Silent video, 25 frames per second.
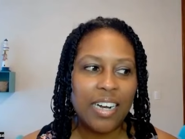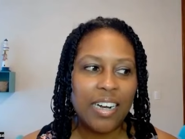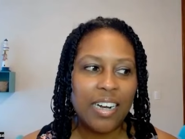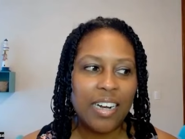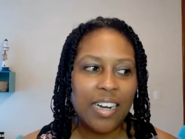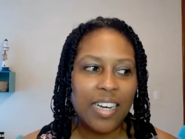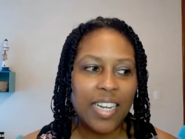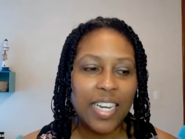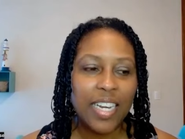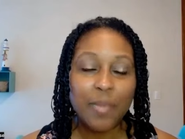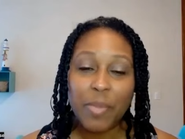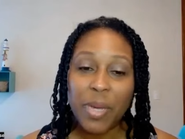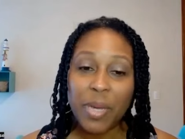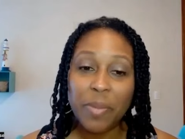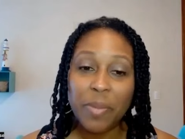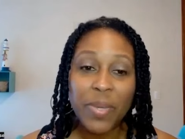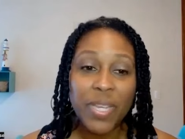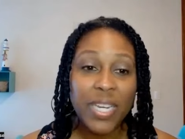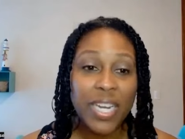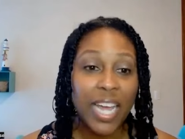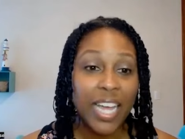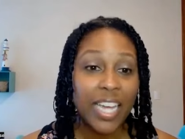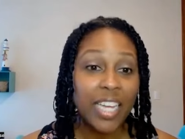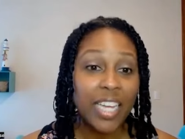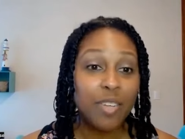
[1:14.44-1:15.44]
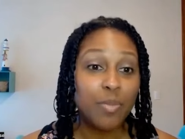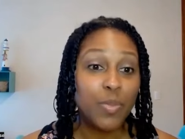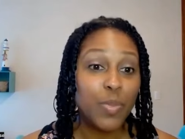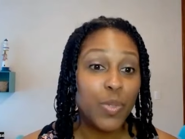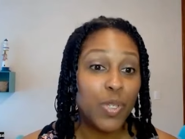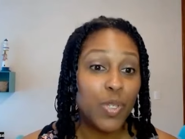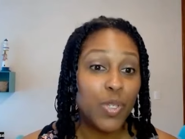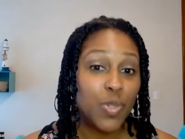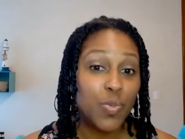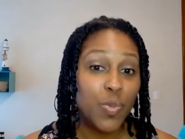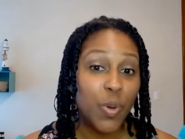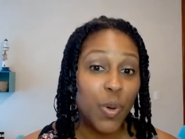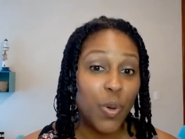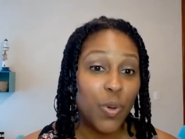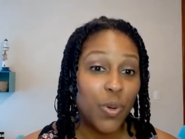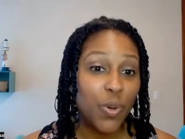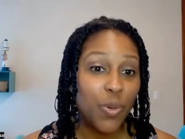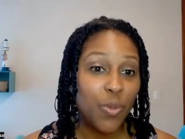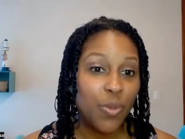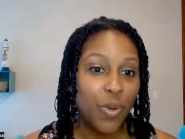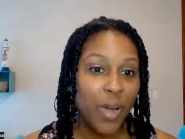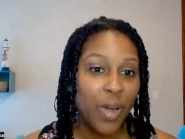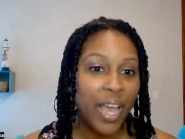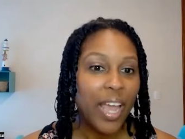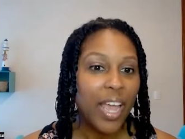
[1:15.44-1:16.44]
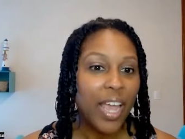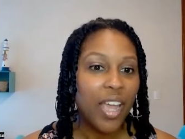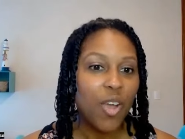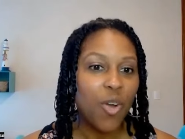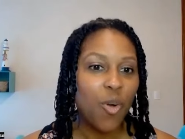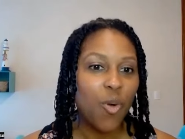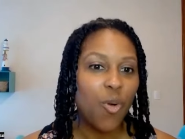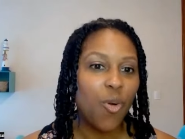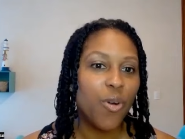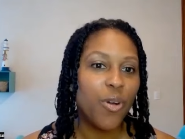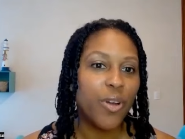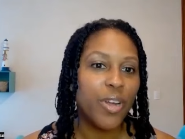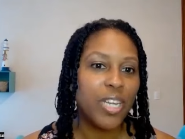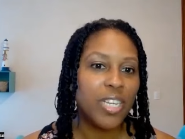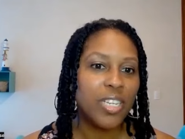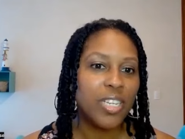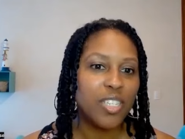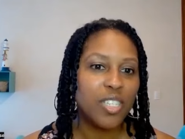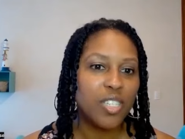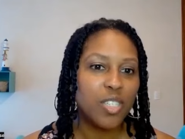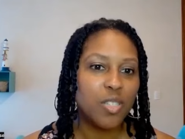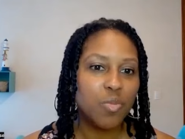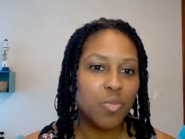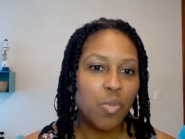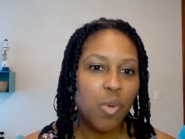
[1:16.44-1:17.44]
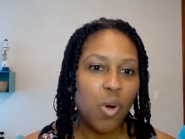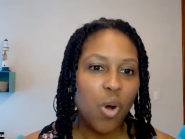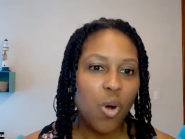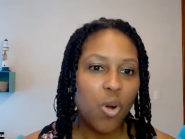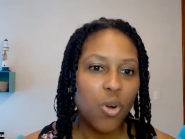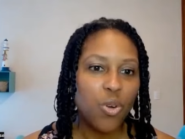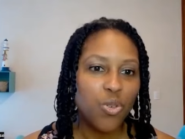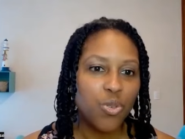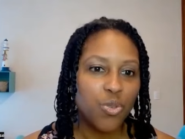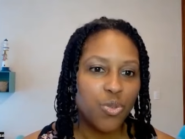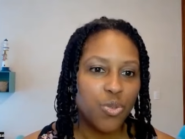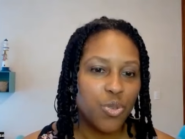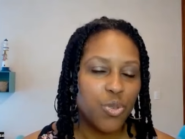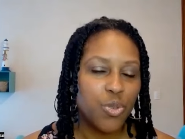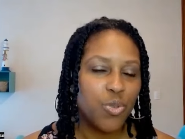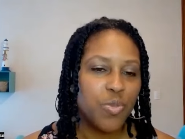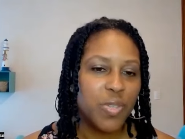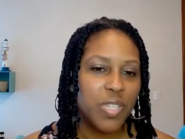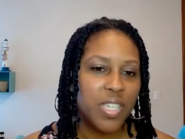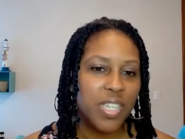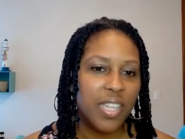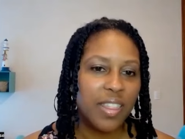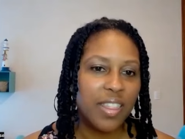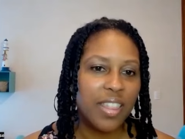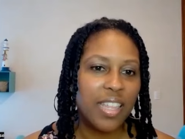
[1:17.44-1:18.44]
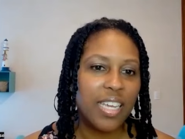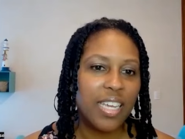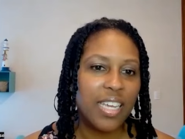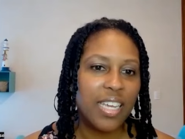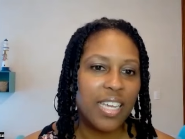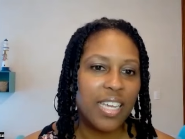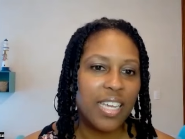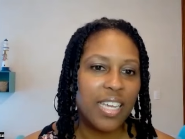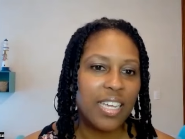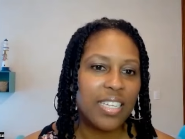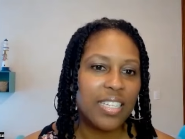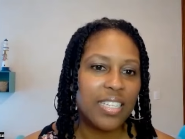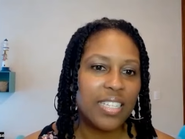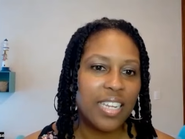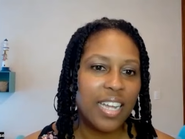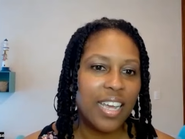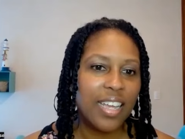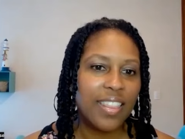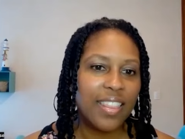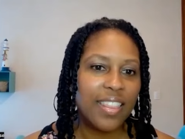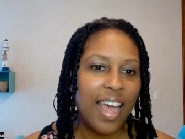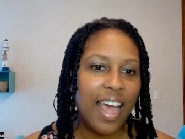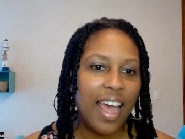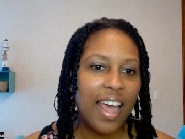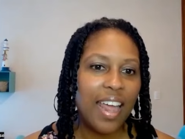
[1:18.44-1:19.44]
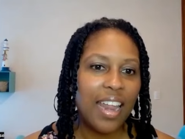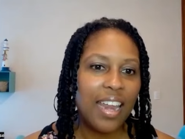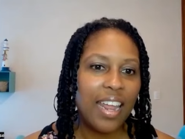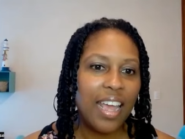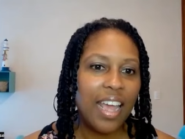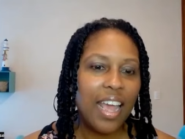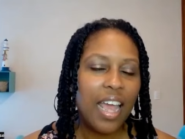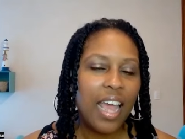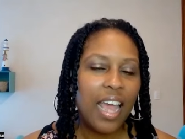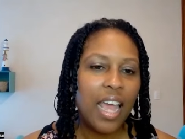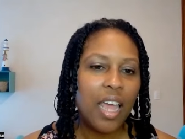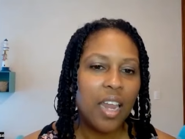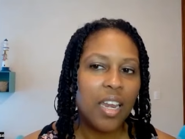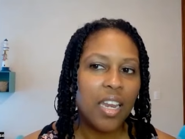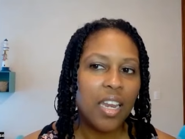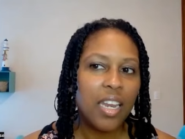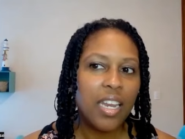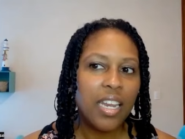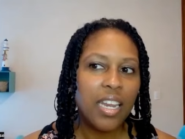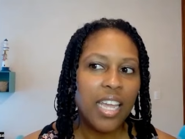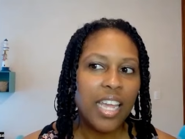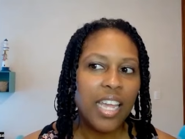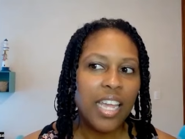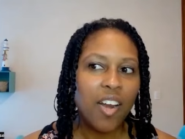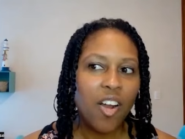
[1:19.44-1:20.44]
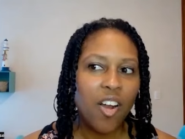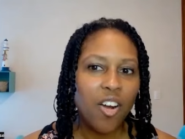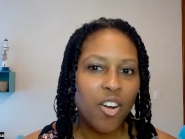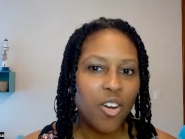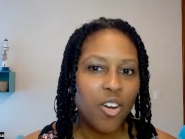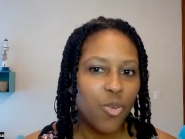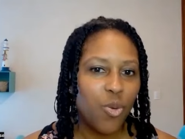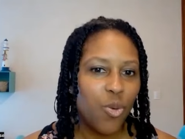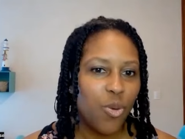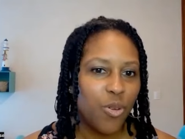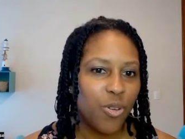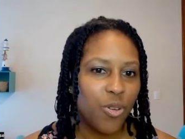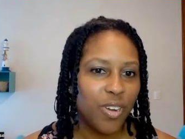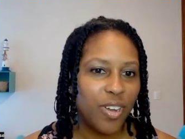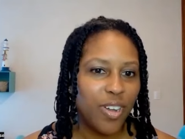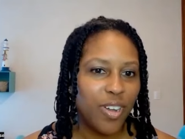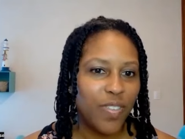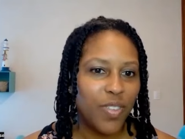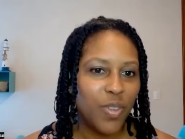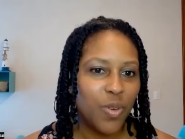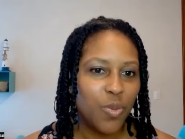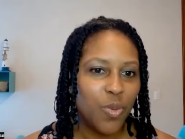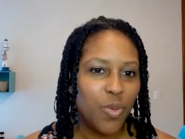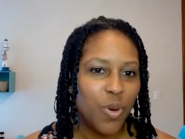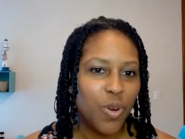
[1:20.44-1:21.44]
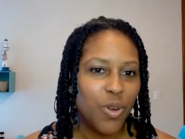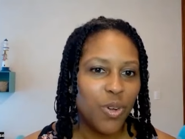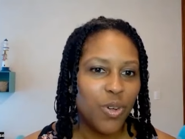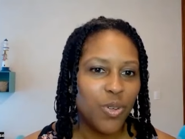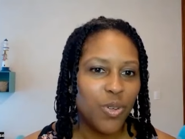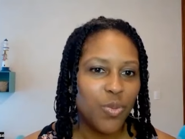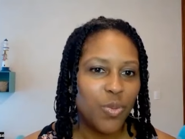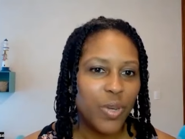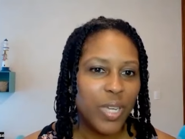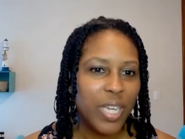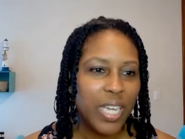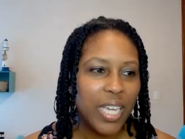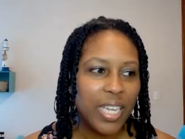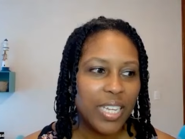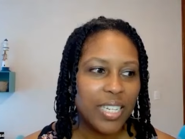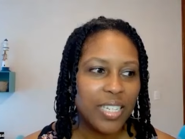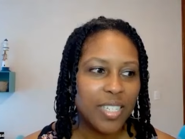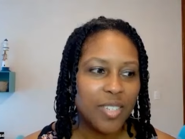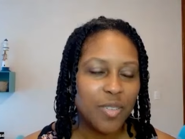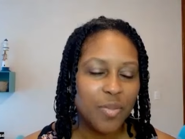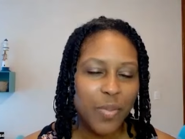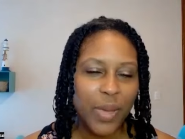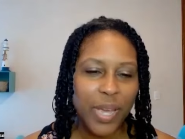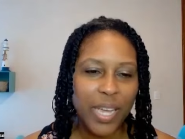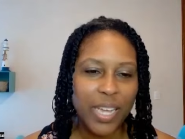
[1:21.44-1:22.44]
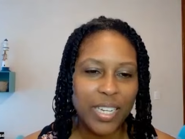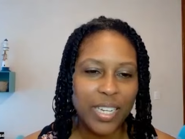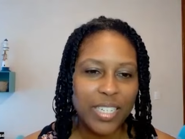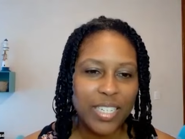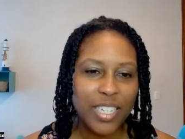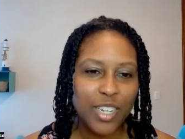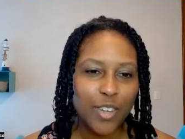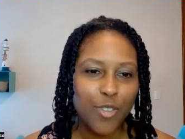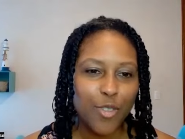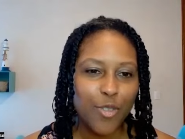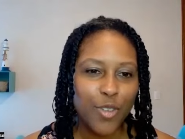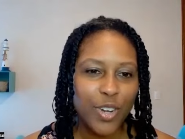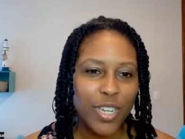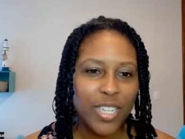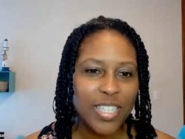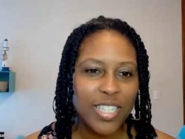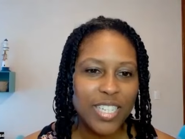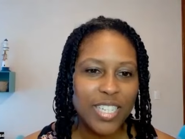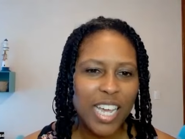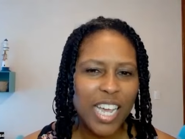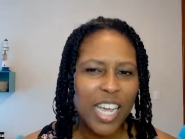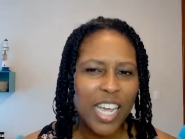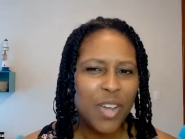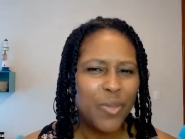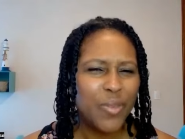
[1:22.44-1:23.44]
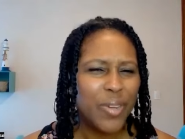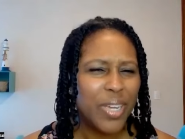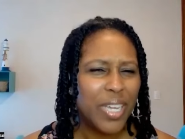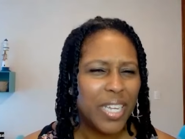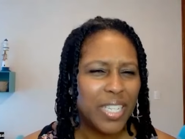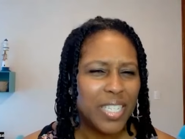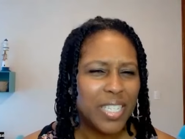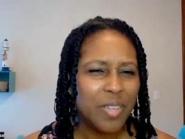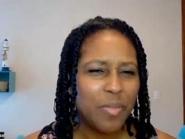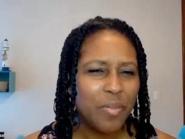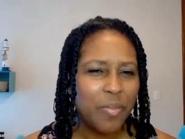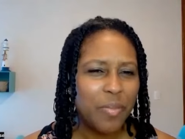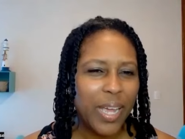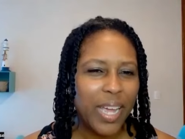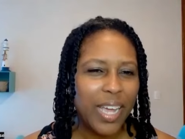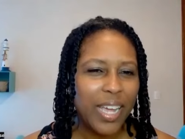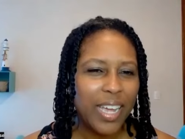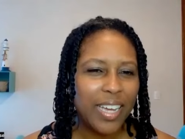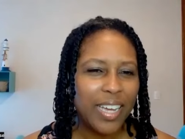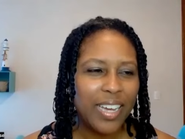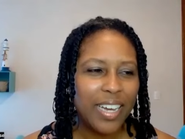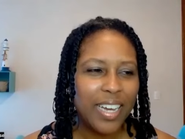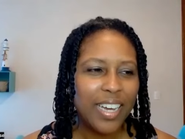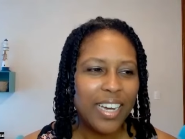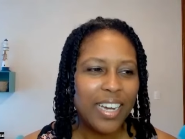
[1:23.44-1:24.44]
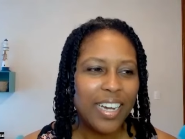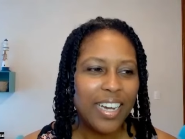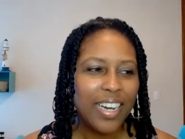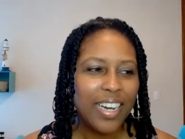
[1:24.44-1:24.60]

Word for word: uh, maybe like a bespoke way or in small yeah. groups and things like that. And in our corner of the world, we get to make a difference and we get to make